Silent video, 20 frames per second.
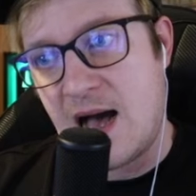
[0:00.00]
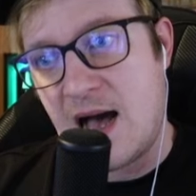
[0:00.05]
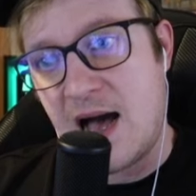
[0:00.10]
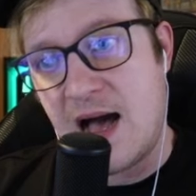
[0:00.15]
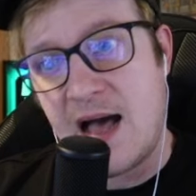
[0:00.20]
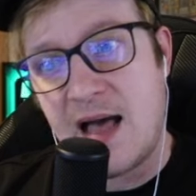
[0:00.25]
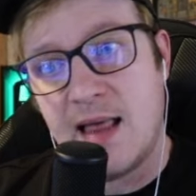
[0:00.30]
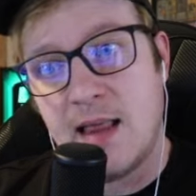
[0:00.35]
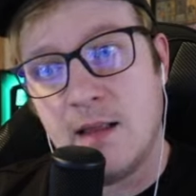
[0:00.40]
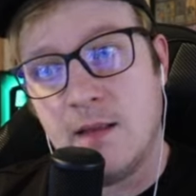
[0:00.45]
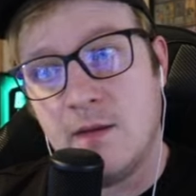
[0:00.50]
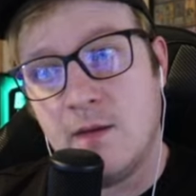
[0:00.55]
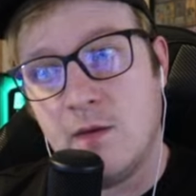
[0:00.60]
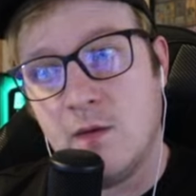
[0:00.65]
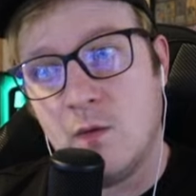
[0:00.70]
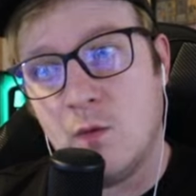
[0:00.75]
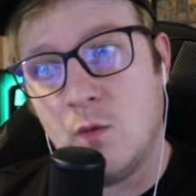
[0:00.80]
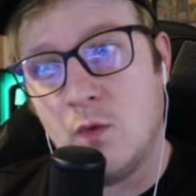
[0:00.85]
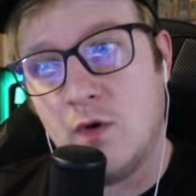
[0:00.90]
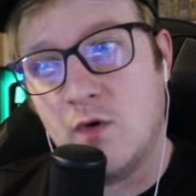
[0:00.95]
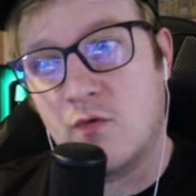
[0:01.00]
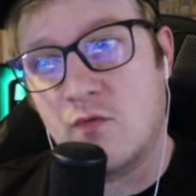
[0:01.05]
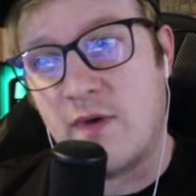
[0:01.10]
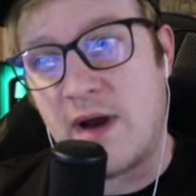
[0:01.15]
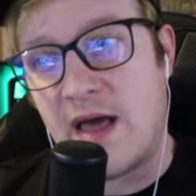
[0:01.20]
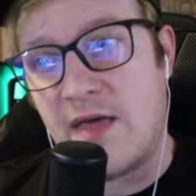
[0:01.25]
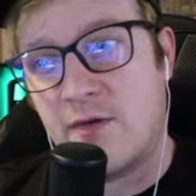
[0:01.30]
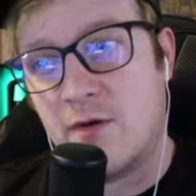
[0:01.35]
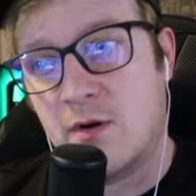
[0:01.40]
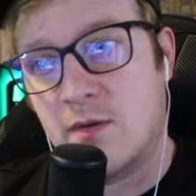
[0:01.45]
I would
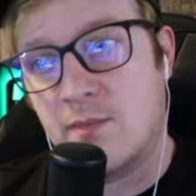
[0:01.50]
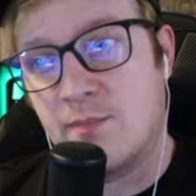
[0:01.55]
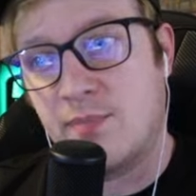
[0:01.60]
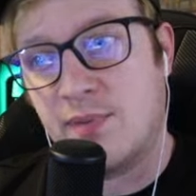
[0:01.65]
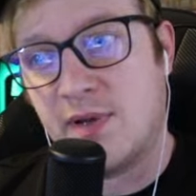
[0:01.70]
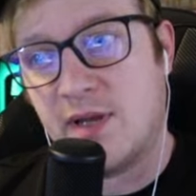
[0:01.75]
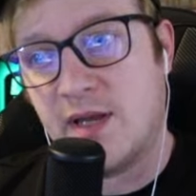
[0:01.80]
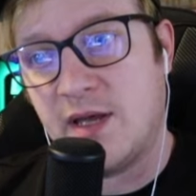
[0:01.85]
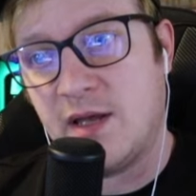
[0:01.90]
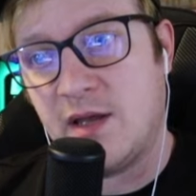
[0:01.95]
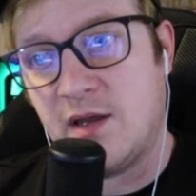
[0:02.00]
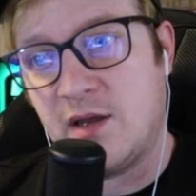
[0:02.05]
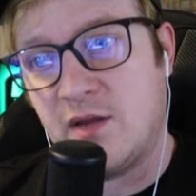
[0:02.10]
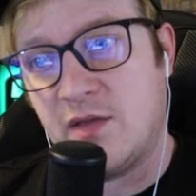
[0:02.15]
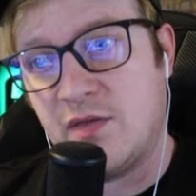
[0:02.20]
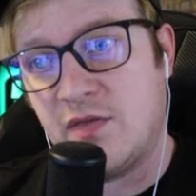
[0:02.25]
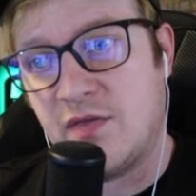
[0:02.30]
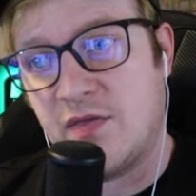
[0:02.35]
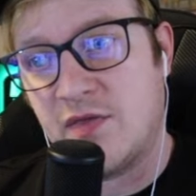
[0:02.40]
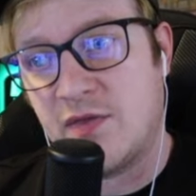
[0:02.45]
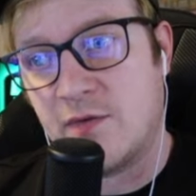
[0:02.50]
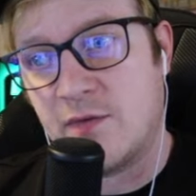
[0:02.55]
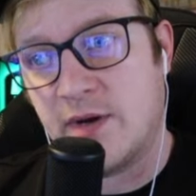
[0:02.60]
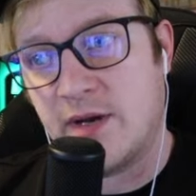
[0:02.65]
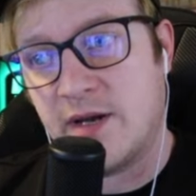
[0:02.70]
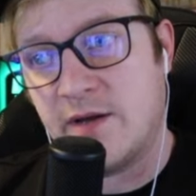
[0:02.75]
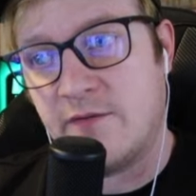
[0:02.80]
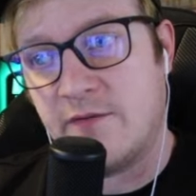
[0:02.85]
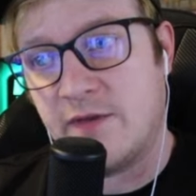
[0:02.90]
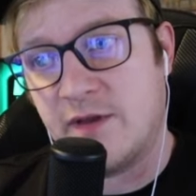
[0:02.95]
rather play
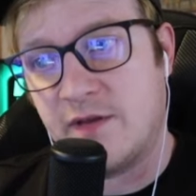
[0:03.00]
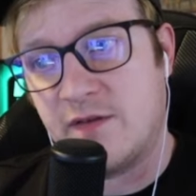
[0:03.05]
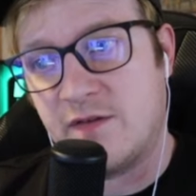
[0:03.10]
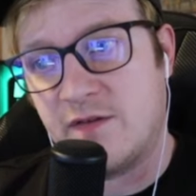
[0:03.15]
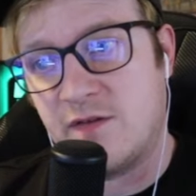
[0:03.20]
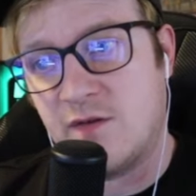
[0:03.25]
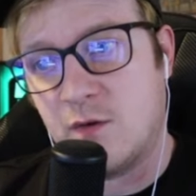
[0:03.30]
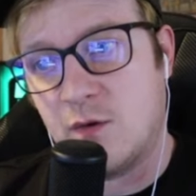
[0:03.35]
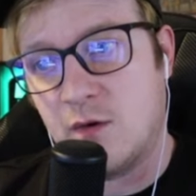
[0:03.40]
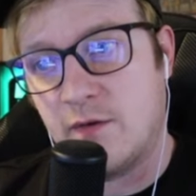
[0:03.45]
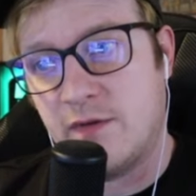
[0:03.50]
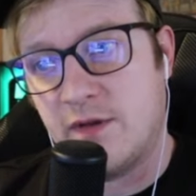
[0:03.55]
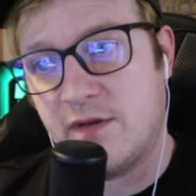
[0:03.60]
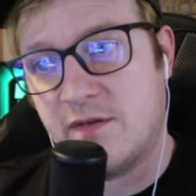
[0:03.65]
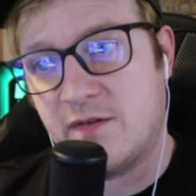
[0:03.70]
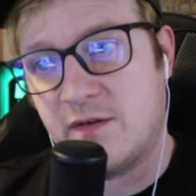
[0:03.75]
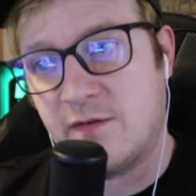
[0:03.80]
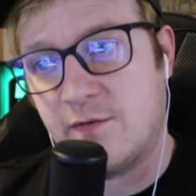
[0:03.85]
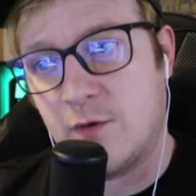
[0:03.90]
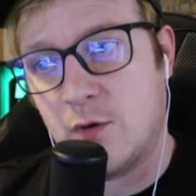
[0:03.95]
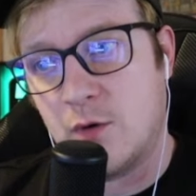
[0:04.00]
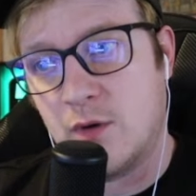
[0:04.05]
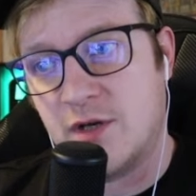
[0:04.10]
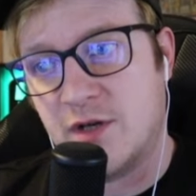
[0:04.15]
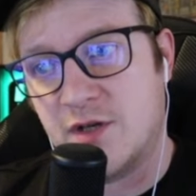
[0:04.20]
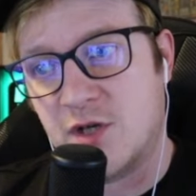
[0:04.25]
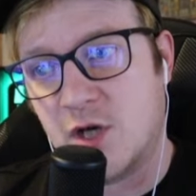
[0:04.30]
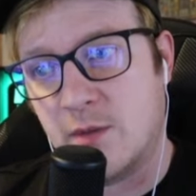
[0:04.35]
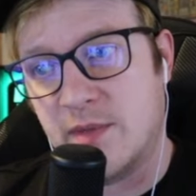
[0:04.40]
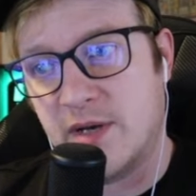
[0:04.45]
three of this, two of this, if you are
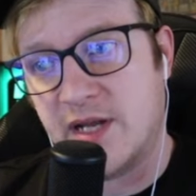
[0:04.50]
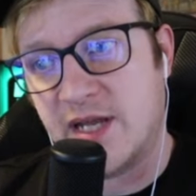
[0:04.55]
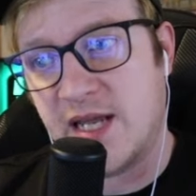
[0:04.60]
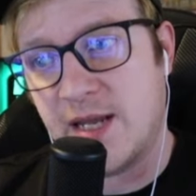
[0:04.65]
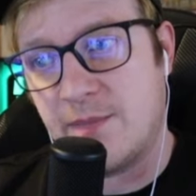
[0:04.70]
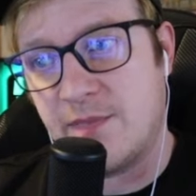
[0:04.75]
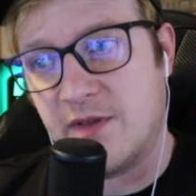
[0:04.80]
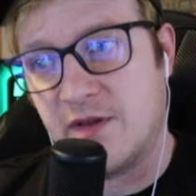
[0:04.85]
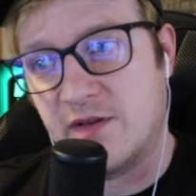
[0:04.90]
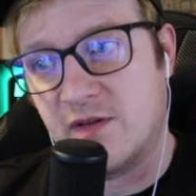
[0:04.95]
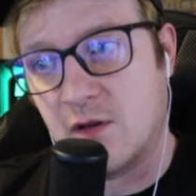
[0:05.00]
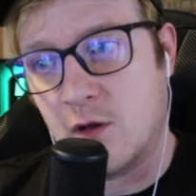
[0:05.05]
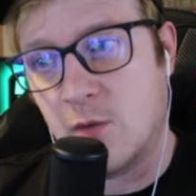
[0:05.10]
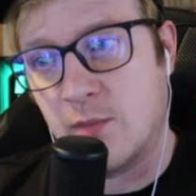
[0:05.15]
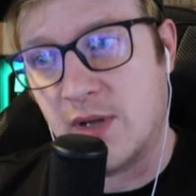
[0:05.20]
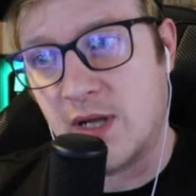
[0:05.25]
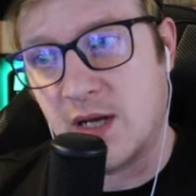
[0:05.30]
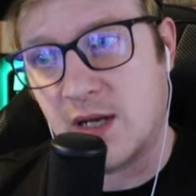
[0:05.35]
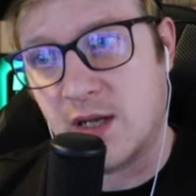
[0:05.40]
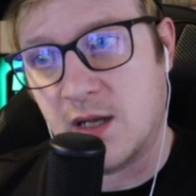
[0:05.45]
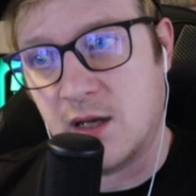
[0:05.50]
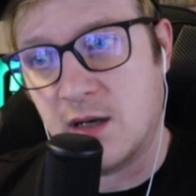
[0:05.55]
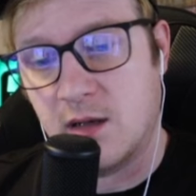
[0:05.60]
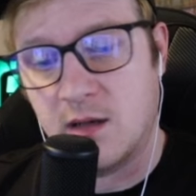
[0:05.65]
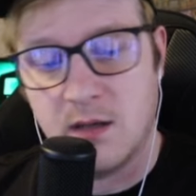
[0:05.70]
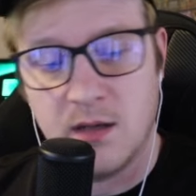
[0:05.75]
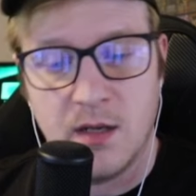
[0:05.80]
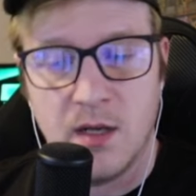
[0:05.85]
determined to keep this low block in.